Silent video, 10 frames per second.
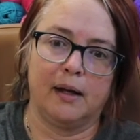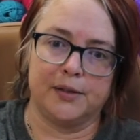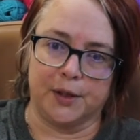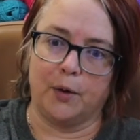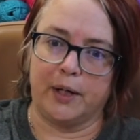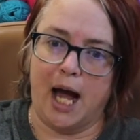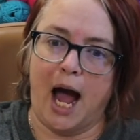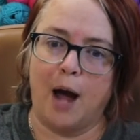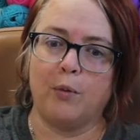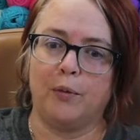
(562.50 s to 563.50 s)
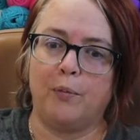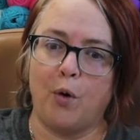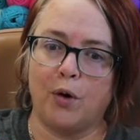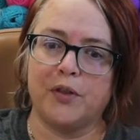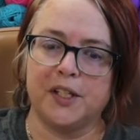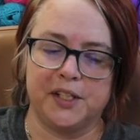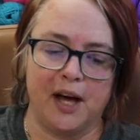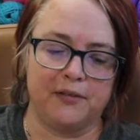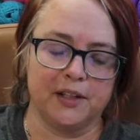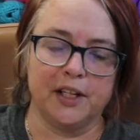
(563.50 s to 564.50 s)
So yeah, I will more than
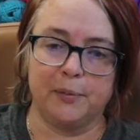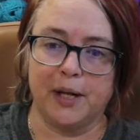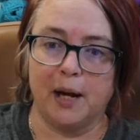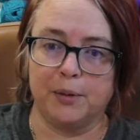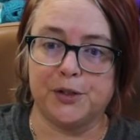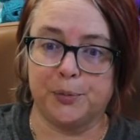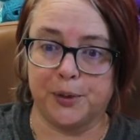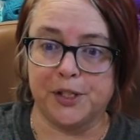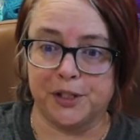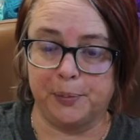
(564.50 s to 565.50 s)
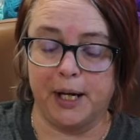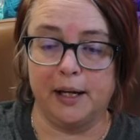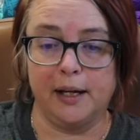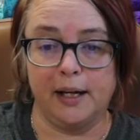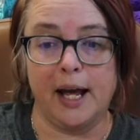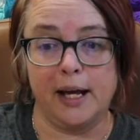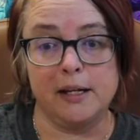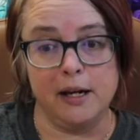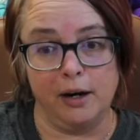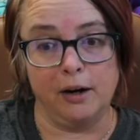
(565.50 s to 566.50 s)
definitely be able to participate in a
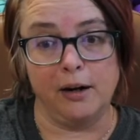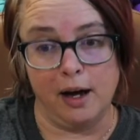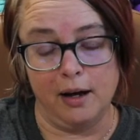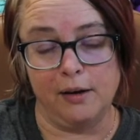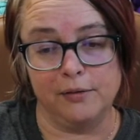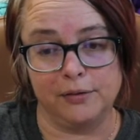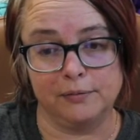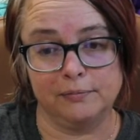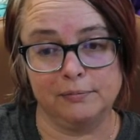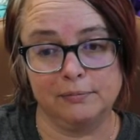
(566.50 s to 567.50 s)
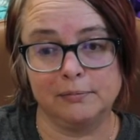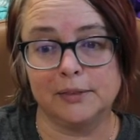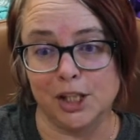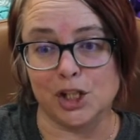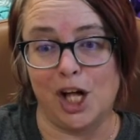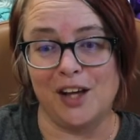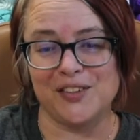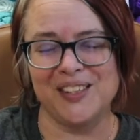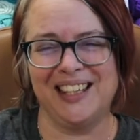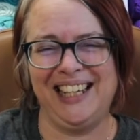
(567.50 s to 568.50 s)
year of
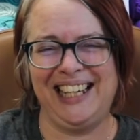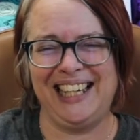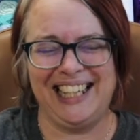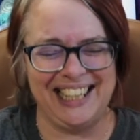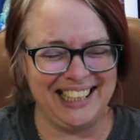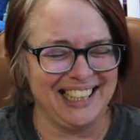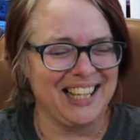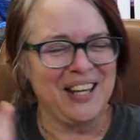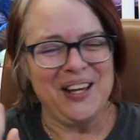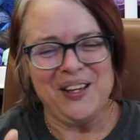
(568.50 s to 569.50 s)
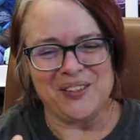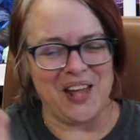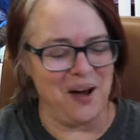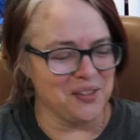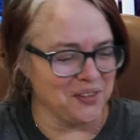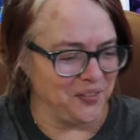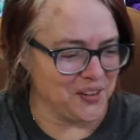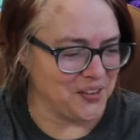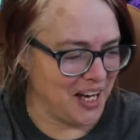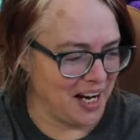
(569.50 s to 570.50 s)
dishcloths. So that was the
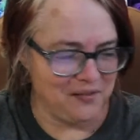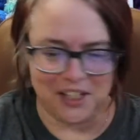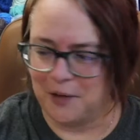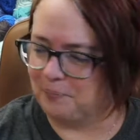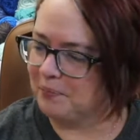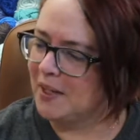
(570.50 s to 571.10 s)
first thing I've done.